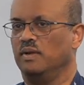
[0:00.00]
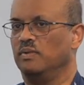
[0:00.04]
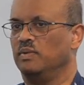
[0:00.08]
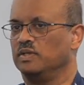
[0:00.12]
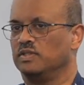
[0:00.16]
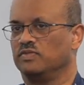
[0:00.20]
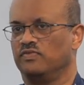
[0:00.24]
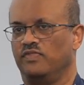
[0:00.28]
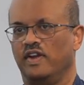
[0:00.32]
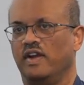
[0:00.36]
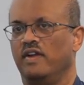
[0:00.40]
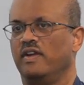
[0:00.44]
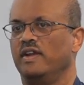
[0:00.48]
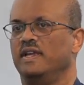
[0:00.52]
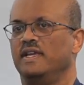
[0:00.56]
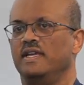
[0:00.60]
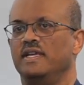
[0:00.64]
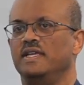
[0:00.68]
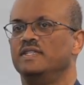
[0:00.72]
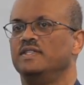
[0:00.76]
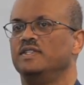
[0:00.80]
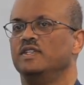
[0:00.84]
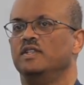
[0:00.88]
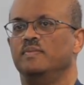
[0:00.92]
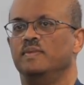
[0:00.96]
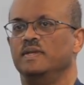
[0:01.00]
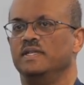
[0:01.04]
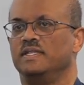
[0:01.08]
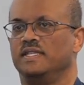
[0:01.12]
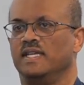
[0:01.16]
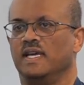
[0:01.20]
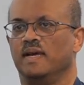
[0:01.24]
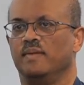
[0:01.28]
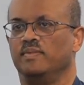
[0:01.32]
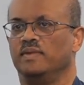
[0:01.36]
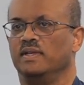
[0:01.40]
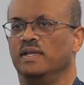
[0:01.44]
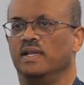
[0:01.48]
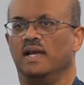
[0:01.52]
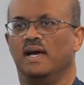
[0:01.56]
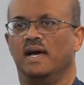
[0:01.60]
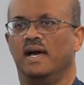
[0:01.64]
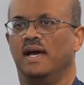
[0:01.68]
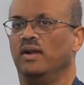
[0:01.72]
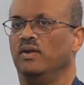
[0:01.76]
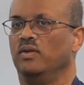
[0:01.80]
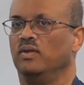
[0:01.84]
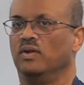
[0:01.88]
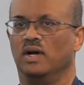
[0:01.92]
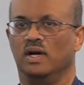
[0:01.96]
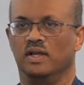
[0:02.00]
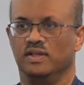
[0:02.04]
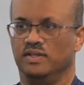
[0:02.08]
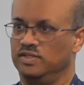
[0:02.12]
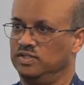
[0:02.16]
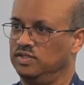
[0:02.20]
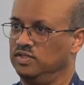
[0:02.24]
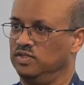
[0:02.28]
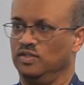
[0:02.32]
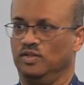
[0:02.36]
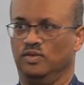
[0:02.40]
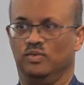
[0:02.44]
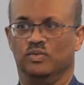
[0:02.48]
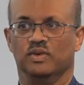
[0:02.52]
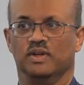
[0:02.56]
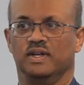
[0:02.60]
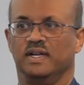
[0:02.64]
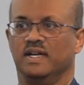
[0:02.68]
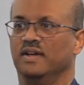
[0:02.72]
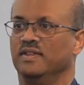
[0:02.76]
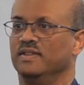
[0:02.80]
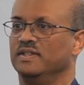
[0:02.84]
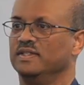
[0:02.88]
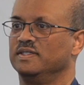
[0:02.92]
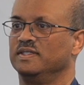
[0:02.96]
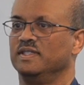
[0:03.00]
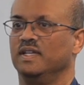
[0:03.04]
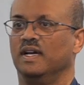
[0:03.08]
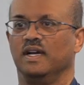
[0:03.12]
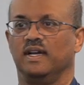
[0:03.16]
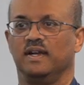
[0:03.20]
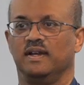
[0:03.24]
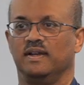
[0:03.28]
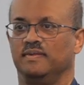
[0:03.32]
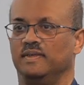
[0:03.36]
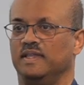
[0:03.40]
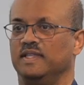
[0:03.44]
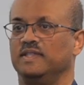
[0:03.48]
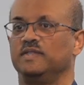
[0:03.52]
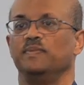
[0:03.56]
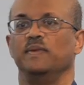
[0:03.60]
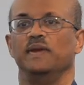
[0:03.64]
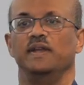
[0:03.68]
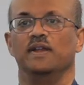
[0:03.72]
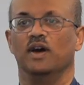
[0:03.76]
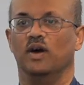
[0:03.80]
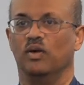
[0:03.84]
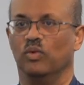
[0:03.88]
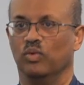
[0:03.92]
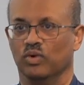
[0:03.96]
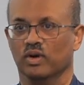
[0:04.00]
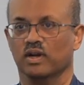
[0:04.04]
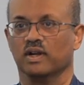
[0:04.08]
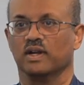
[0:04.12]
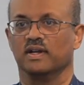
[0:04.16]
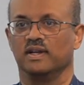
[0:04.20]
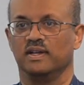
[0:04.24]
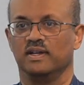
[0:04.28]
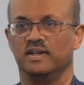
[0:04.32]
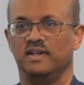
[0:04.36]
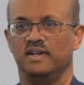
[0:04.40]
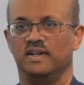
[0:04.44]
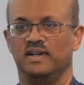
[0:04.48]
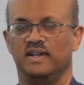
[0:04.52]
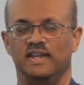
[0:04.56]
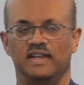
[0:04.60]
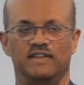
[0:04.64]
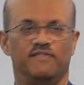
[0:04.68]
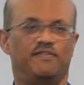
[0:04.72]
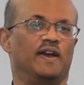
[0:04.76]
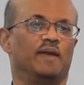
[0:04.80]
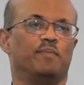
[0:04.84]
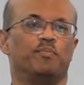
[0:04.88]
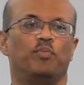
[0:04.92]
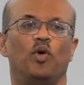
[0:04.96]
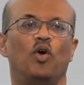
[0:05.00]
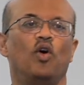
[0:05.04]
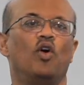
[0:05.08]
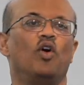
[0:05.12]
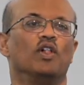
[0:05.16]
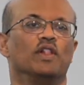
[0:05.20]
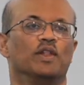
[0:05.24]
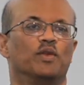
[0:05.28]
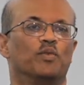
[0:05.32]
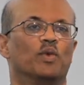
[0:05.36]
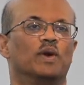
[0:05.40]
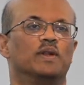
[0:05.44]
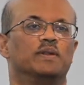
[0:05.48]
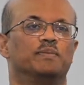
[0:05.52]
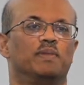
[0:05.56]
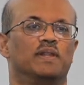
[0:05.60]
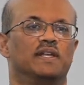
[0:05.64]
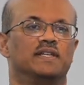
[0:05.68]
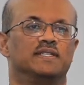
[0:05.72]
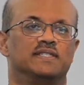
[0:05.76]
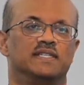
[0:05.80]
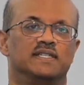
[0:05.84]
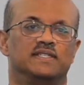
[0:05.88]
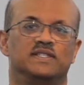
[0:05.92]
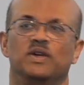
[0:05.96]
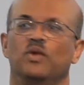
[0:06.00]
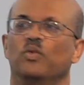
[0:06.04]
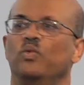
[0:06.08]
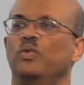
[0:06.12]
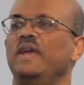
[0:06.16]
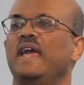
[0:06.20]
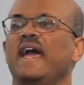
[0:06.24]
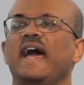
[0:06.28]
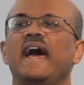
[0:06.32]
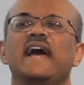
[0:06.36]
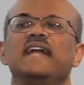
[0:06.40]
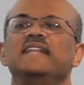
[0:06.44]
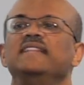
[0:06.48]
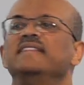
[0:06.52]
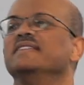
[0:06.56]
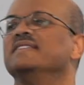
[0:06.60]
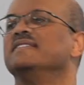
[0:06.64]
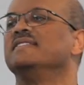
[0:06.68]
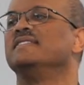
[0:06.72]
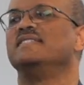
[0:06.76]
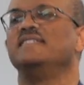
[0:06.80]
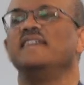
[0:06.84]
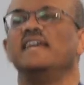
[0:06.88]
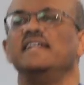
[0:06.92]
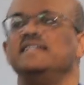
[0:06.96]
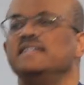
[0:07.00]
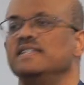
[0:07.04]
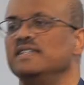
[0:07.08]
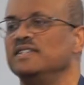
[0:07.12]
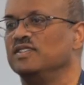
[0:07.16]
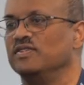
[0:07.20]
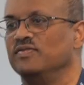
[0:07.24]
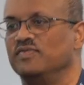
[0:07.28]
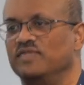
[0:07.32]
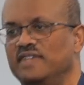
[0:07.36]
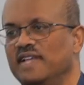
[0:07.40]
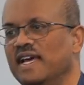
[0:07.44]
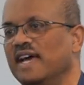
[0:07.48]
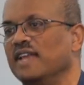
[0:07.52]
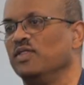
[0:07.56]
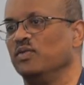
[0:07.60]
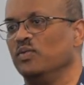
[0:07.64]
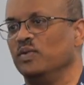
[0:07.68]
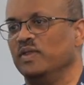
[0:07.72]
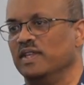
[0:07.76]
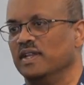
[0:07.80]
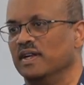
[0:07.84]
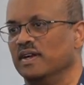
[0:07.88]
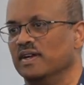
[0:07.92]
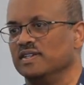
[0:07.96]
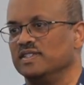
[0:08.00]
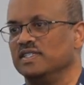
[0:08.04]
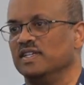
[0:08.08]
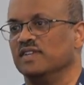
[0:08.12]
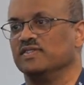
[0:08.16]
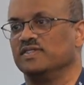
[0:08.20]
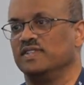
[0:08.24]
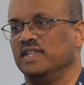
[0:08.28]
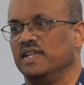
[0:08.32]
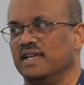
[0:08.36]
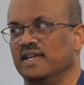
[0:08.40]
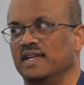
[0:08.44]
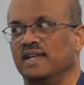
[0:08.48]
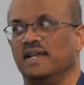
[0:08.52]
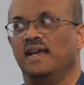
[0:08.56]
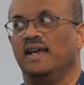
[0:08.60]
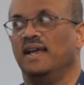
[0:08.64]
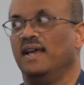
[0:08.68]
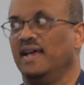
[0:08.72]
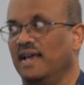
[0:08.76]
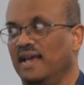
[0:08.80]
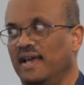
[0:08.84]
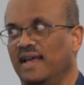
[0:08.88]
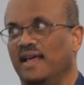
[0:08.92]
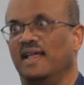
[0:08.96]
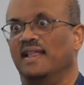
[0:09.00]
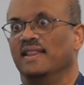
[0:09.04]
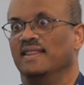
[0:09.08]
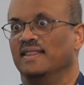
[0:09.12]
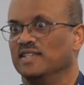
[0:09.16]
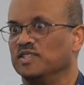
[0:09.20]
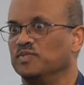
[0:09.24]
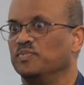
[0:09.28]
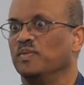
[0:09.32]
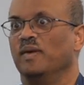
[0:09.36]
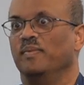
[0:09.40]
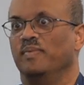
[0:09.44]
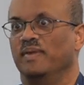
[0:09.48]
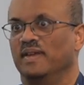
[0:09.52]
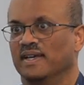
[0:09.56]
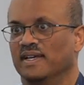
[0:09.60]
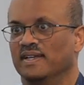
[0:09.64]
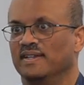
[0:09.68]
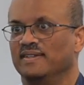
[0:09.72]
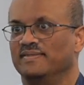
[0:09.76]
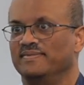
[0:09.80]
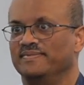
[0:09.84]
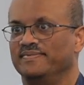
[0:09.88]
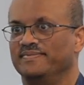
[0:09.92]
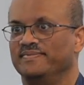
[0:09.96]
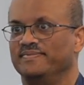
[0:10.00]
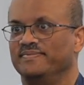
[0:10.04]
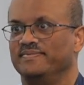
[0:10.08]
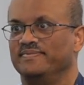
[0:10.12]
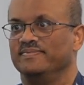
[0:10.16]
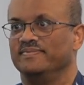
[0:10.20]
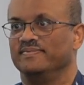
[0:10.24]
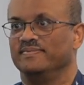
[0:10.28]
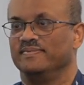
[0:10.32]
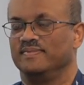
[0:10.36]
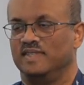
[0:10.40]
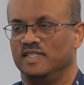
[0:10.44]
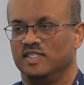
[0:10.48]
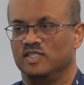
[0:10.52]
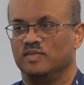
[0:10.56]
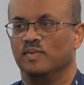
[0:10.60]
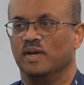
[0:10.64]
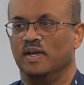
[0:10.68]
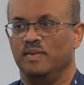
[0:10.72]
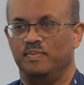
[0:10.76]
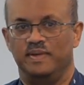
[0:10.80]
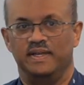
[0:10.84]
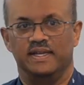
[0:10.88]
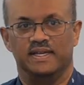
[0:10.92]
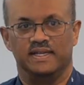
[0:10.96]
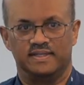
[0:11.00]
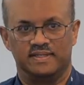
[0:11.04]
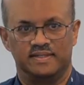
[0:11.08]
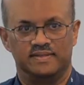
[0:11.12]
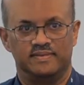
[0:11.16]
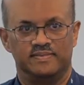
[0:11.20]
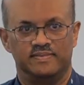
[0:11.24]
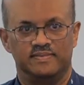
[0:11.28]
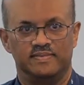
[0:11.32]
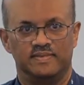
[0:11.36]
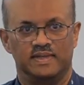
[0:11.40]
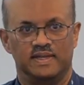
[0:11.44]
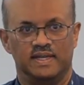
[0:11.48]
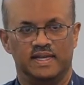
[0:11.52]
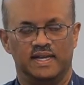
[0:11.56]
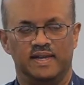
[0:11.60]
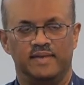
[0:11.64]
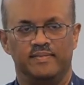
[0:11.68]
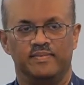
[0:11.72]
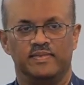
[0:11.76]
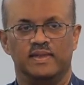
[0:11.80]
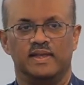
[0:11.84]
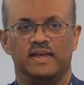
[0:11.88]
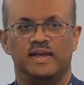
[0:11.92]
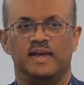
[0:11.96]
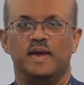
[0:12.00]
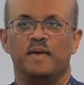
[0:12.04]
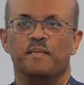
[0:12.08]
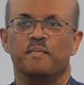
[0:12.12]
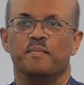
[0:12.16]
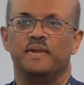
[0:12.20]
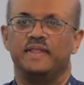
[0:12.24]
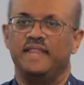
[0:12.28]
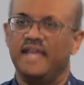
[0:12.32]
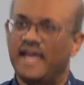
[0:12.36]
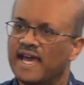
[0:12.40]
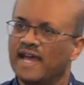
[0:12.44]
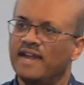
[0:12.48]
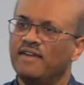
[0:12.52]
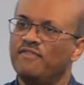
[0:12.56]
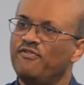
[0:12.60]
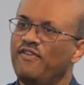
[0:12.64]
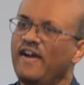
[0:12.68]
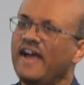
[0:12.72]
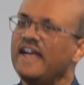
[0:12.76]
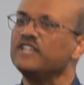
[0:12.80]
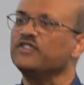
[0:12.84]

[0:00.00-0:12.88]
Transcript: it was very easy to be tempted. I don't know how this is going to work out. This, is not, this may not work. In fact, Paul in one place says, We had the sentence of death within ourselves, thinking, This might be it. This might be it. Okay? But then,